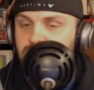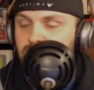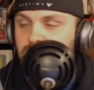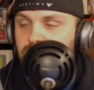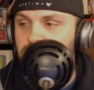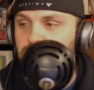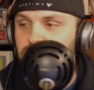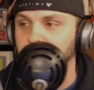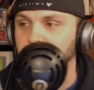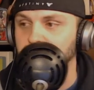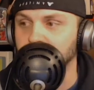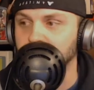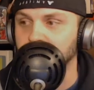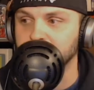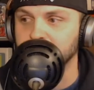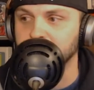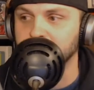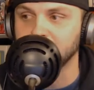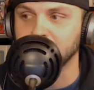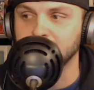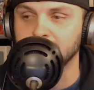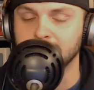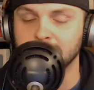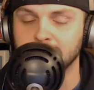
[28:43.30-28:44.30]
put out any
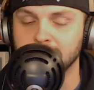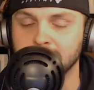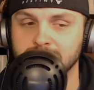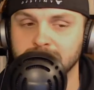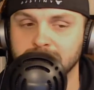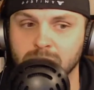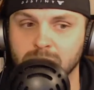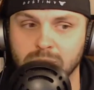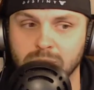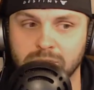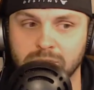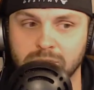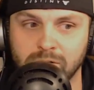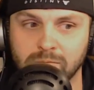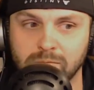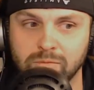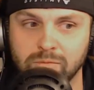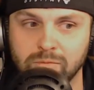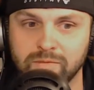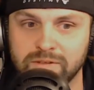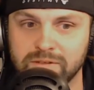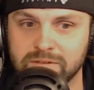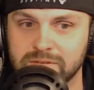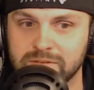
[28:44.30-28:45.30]
good superhero
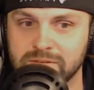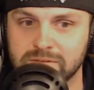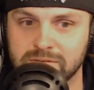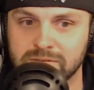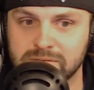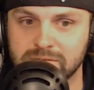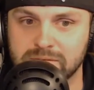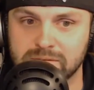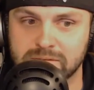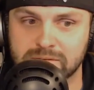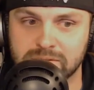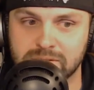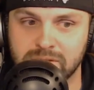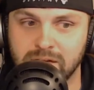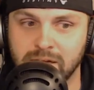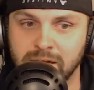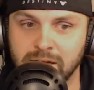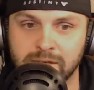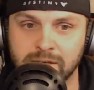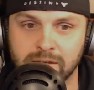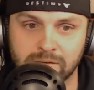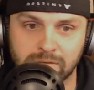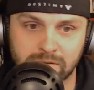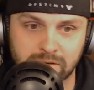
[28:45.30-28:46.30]
movies that I
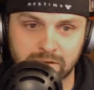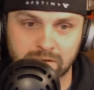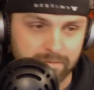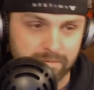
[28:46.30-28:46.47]
know of.